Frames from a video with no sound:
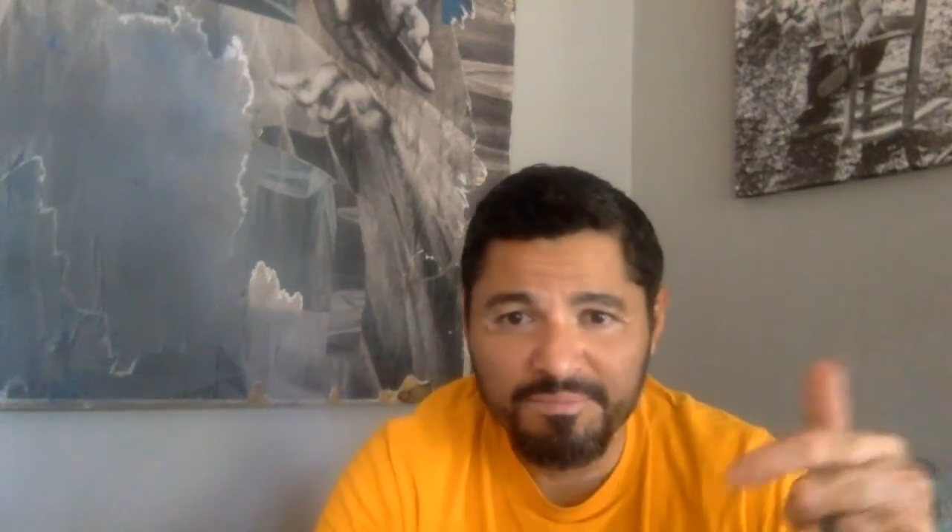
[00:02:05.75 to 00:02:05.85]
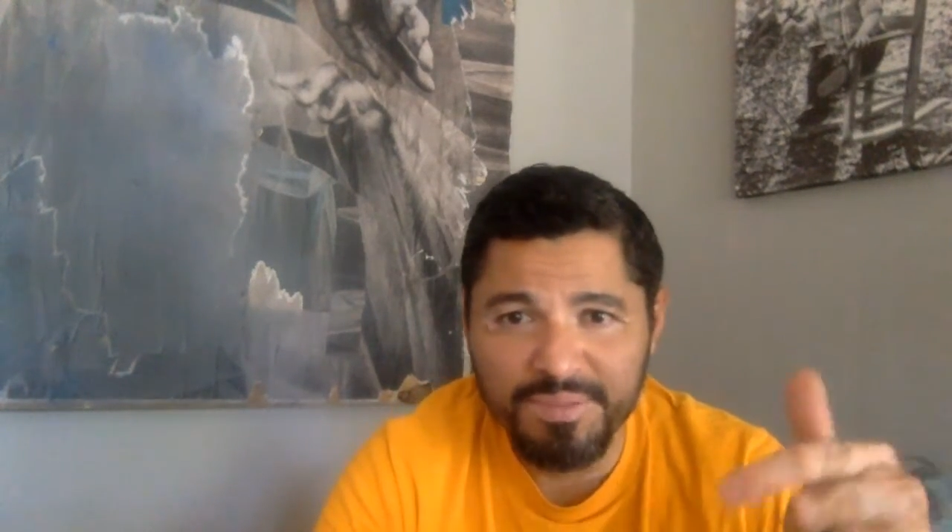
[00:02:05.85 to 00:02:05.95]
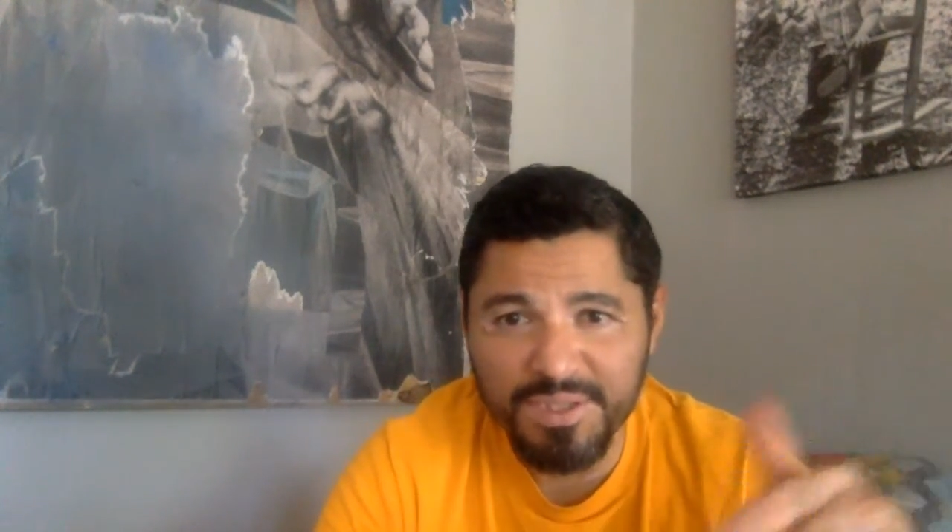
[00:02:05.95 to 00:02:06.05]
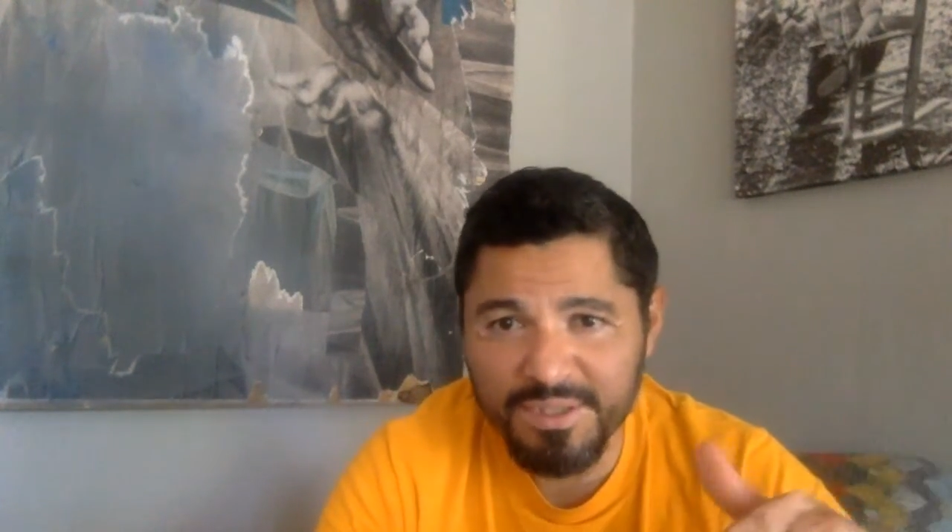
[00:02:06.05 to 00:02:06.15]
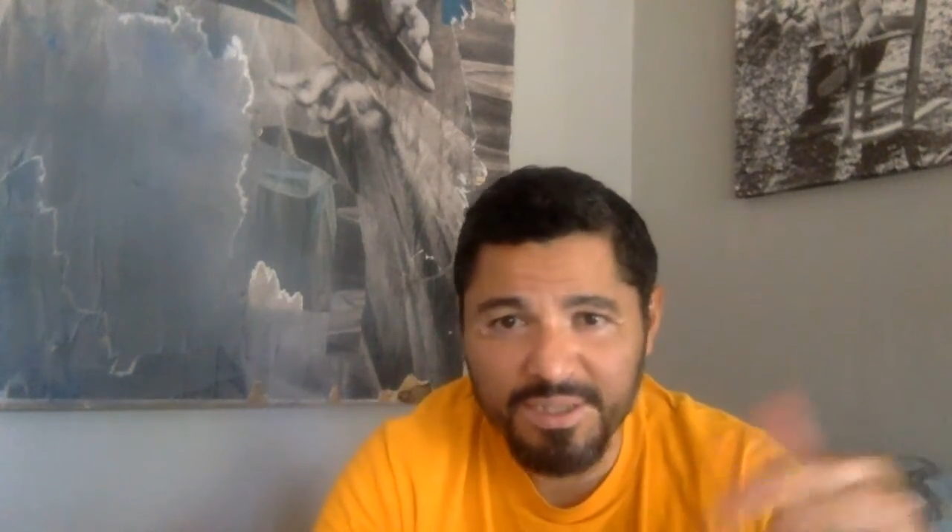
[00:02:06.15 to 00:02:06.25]

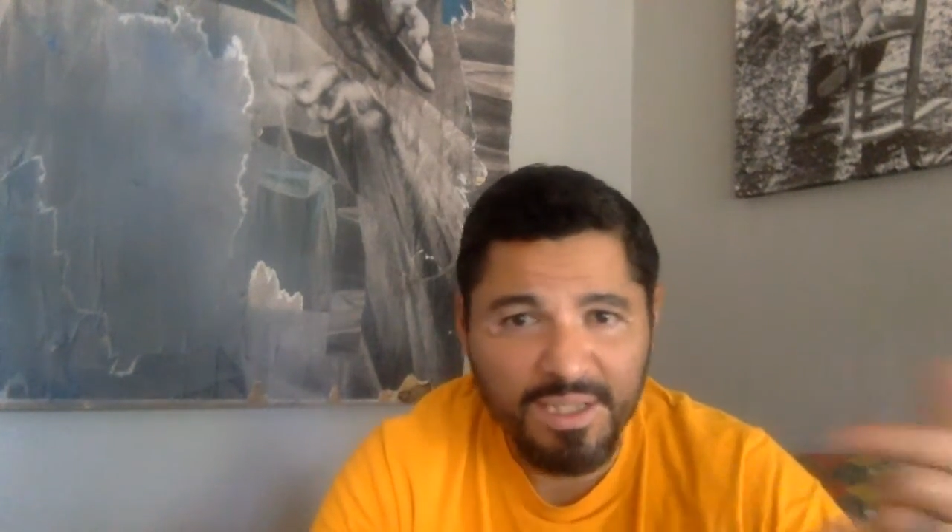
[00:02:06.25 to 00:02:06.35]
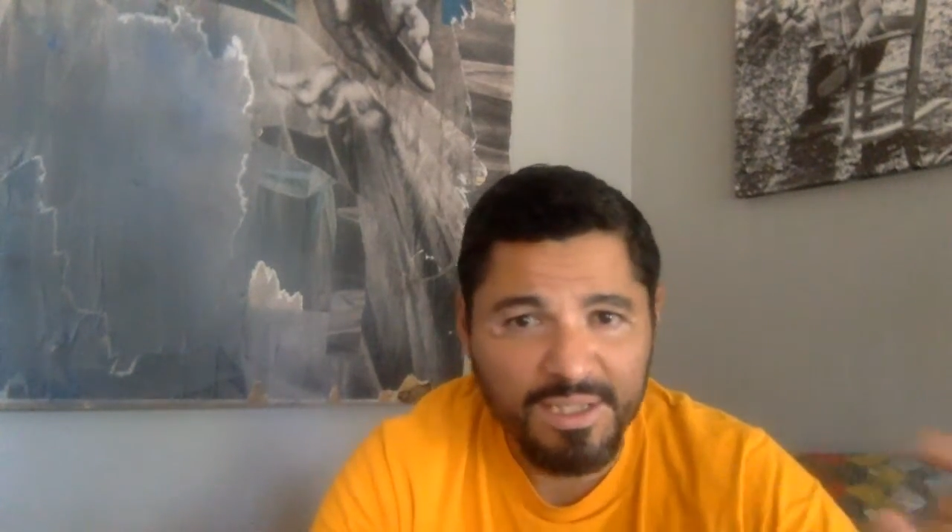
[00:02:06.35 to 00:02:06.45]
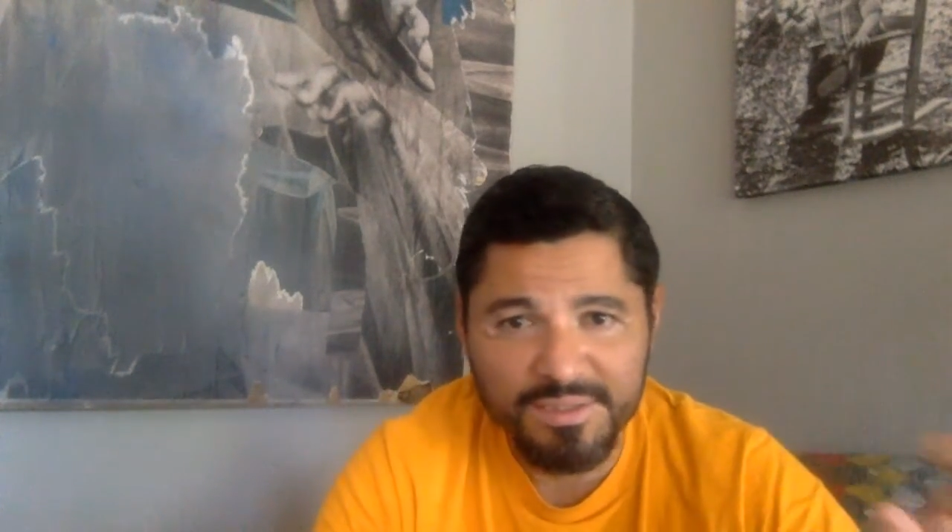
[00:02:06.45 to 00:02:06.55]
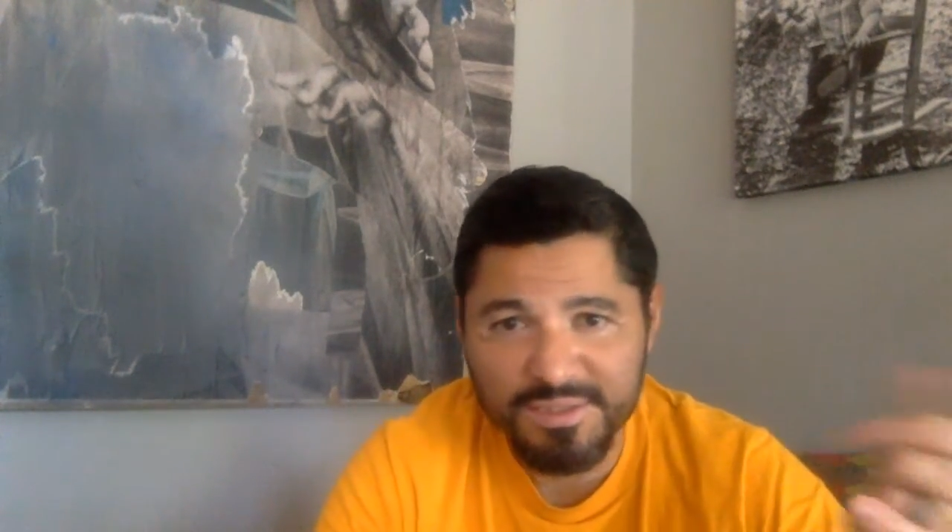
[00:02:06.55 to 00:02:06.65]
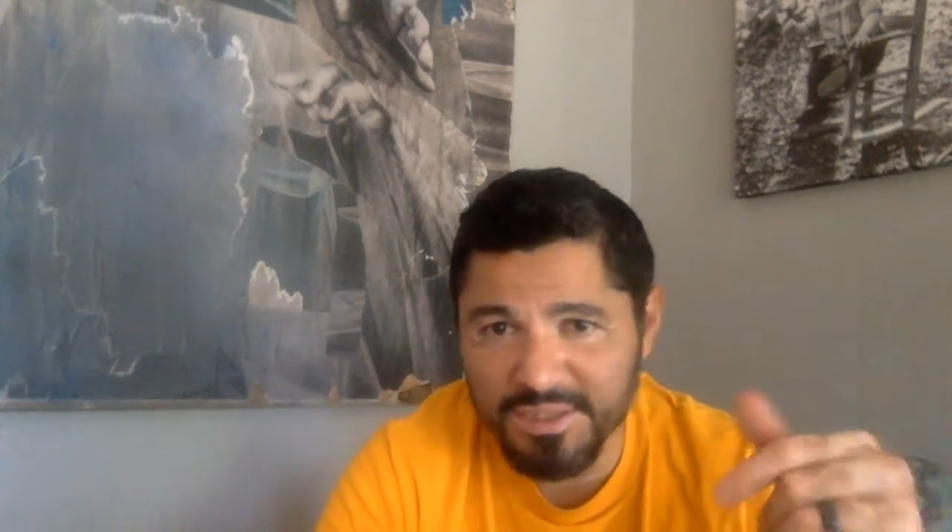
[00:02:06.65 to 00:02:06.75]
B,
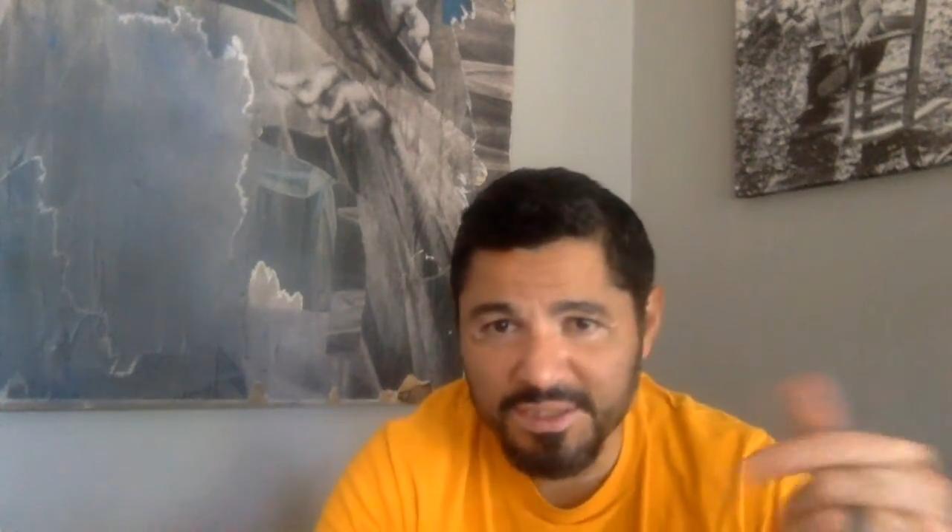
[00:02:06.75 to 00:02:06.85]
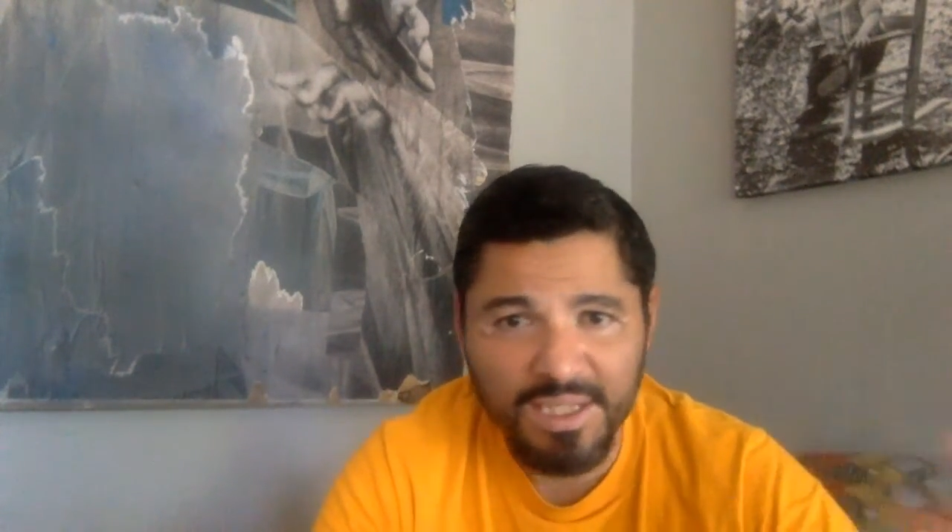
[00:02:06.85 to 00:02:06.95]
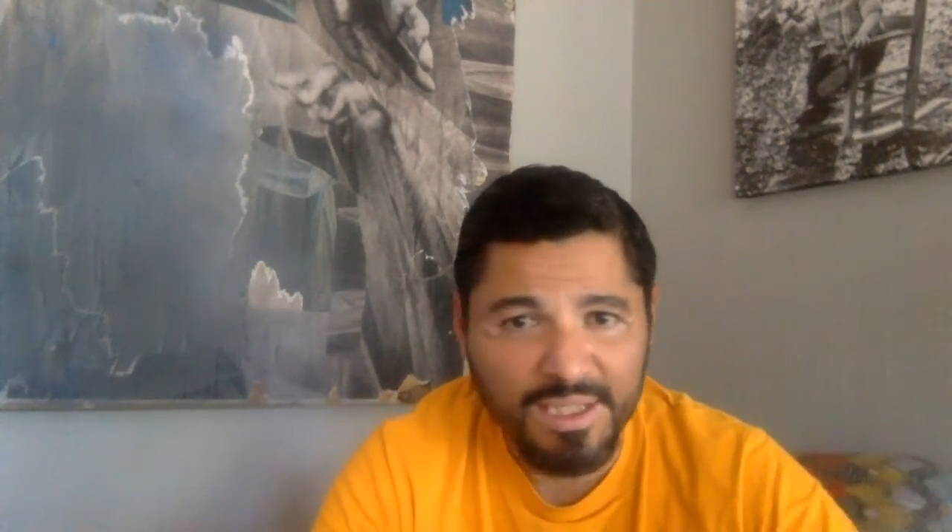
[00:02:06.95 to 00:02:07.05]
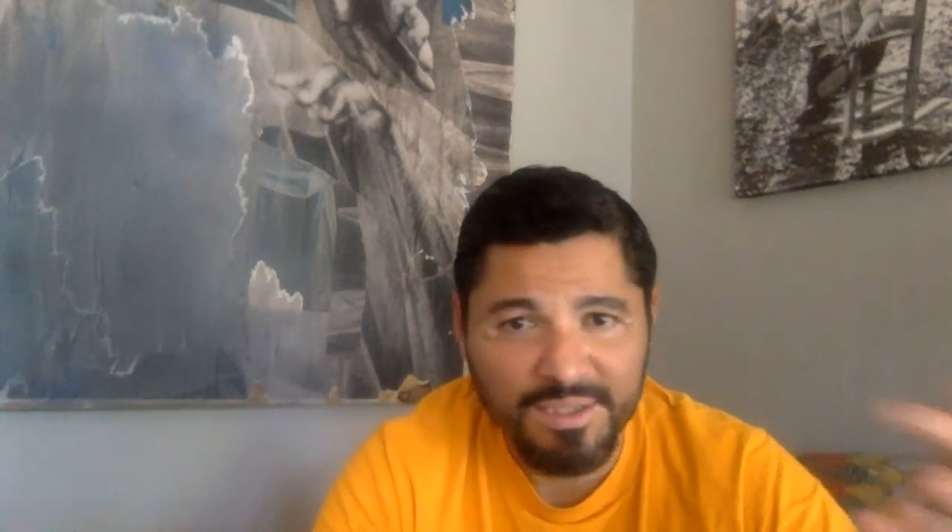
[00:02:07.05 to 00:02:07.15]
A and C,